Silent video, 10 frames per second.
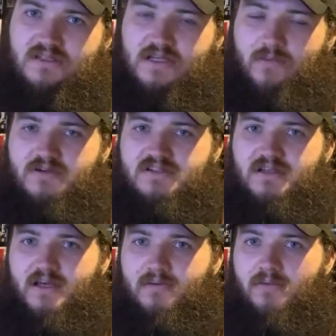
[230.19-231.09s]

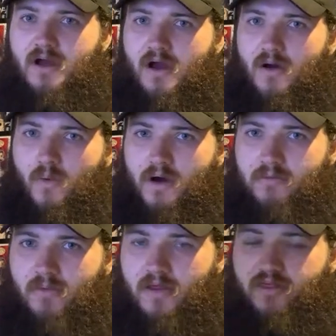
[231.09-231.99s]
SummerSlam, 1
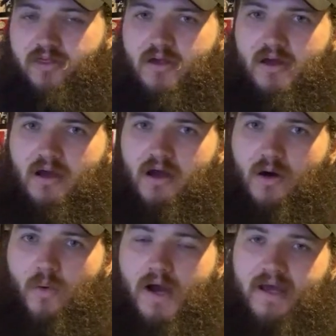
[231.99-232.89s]
month
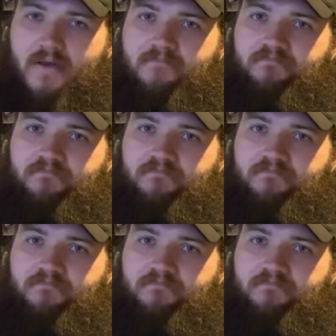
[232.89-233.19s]
away,